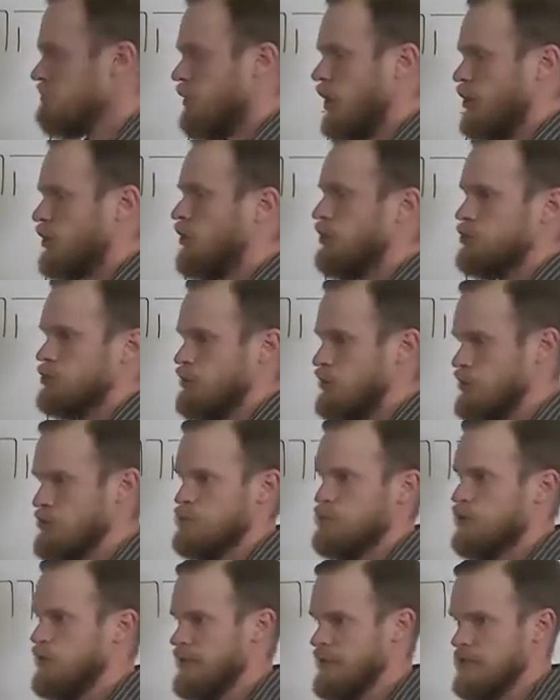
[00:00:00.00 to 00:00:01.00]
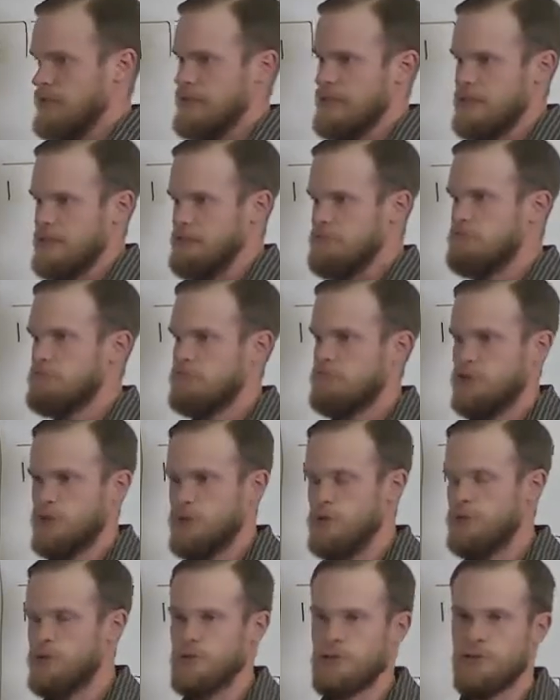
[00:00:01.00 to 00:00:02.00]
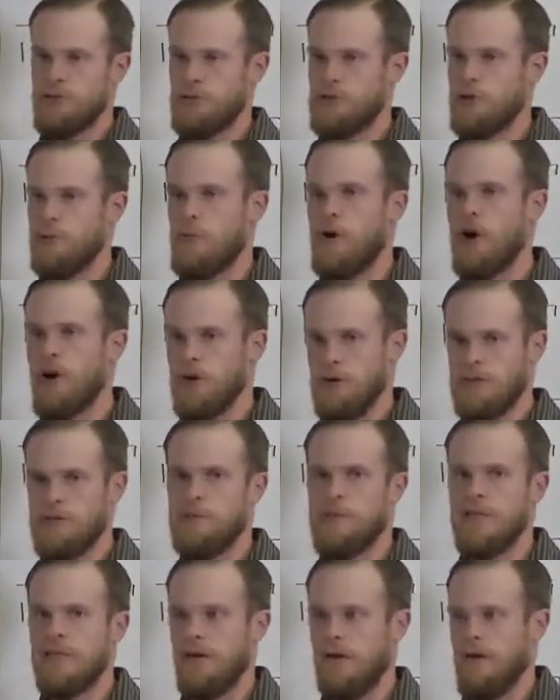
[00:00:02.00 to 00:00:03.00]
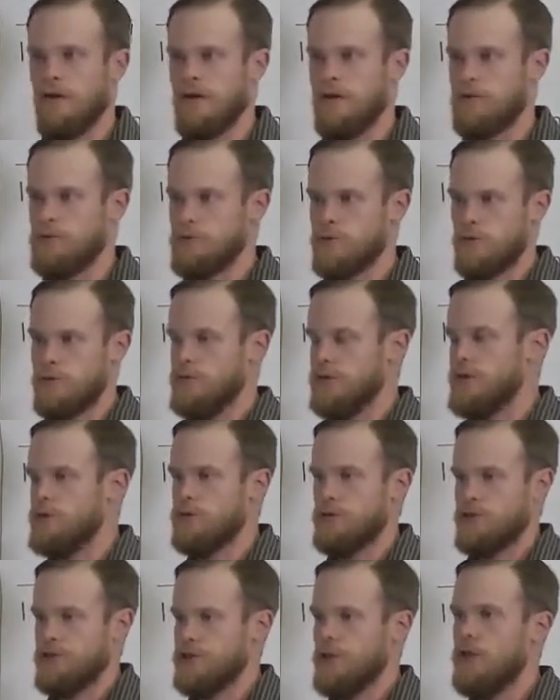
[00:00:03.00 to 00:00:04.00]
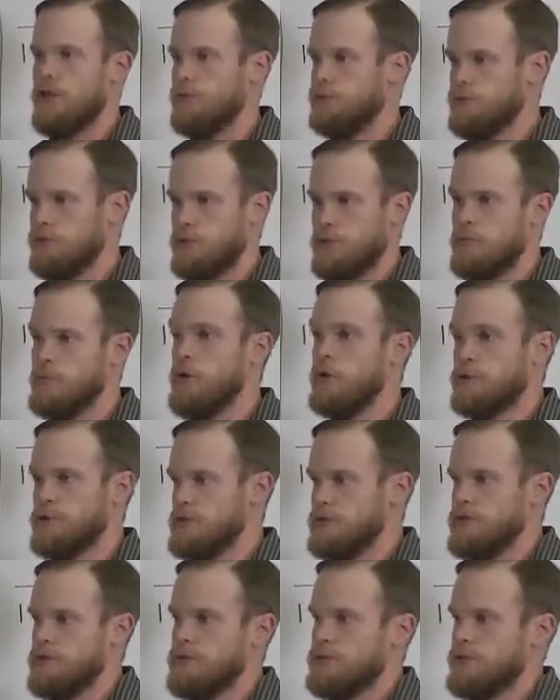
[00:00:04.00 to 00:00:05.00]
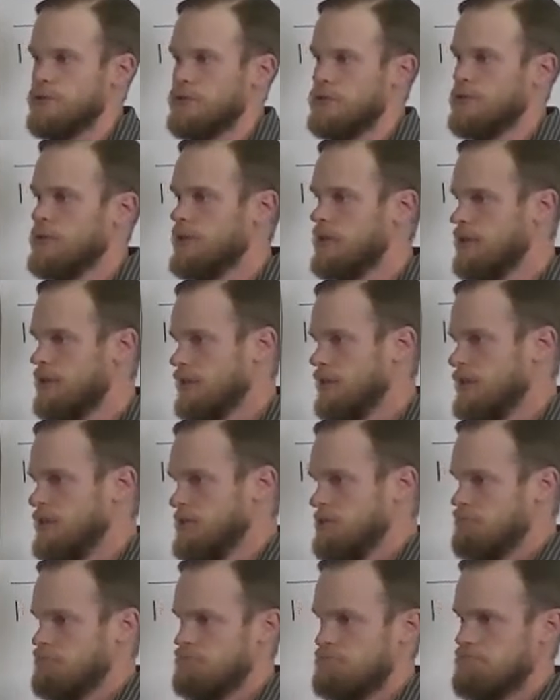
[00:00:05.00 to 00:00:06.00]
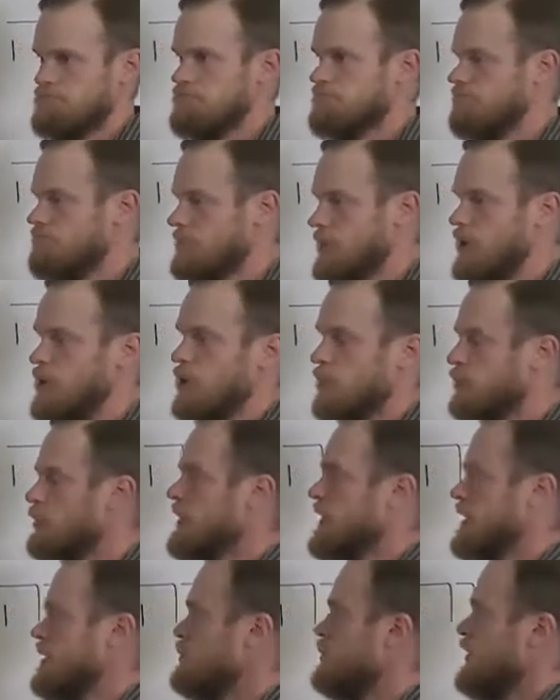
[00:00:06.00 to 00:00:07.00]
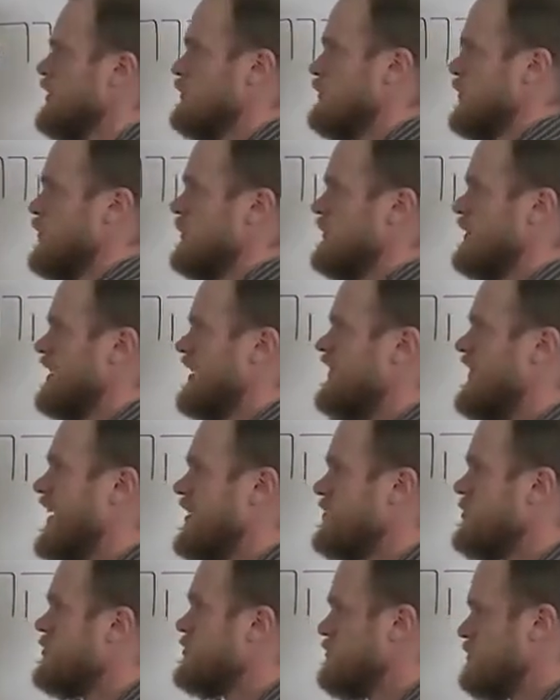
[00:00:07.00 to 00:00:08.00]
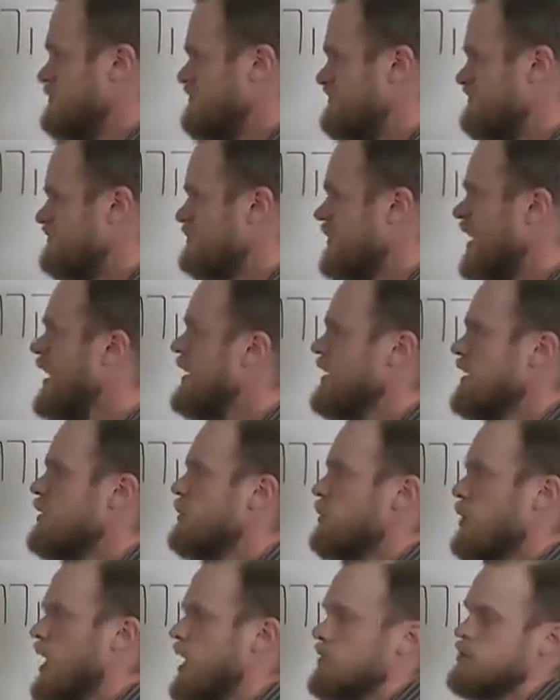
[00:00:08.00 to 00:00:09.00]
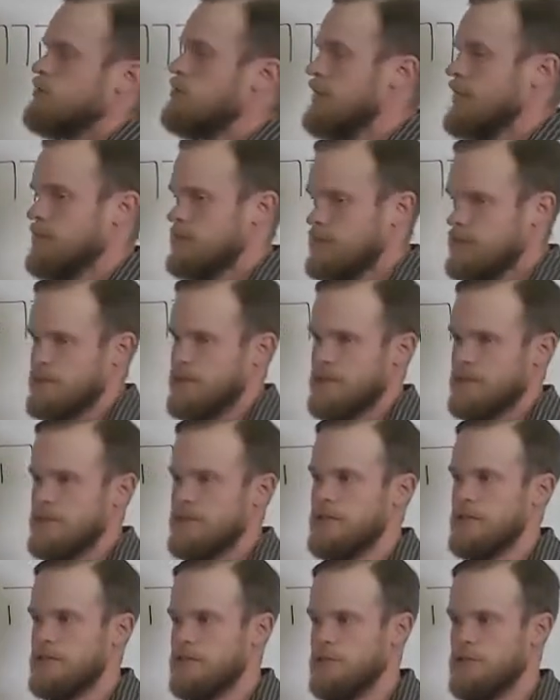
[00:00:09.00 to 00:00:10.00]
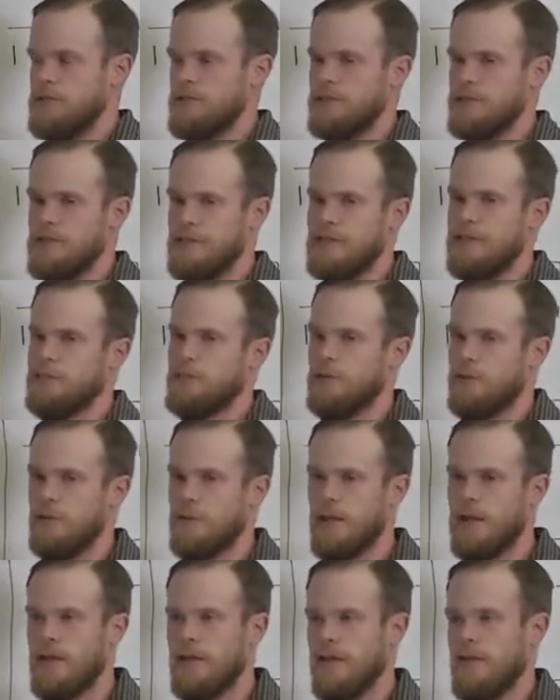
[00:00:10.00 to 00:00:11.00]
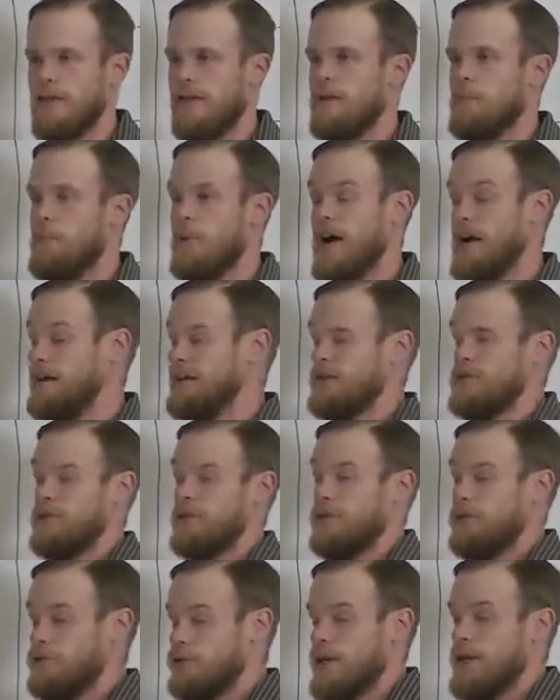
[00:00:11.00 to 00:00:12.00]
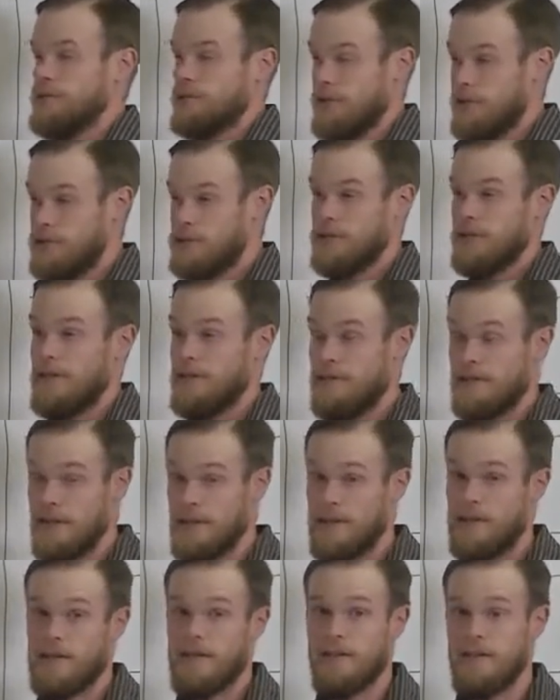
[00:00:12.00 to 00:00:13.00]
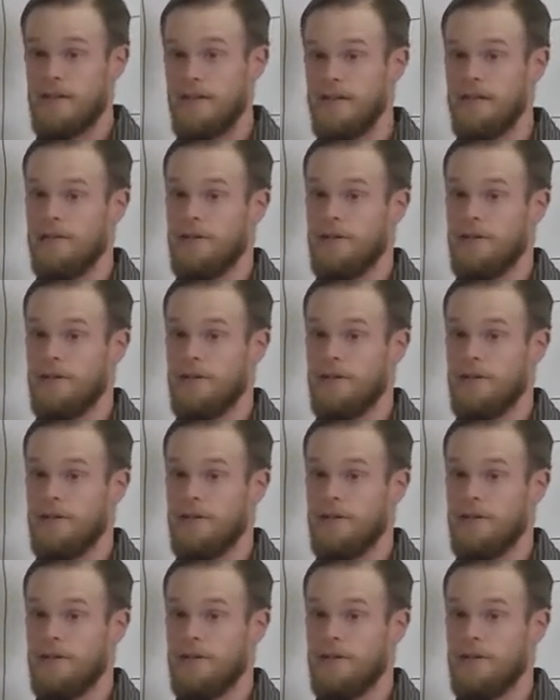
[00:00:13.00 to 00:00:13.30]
our culture is uses the term heart to mean our sort of inner self or emotions, or, you know, pretty frequently, and it approximates the sense that it's used in Hebrew. Mind is a good translation, I think.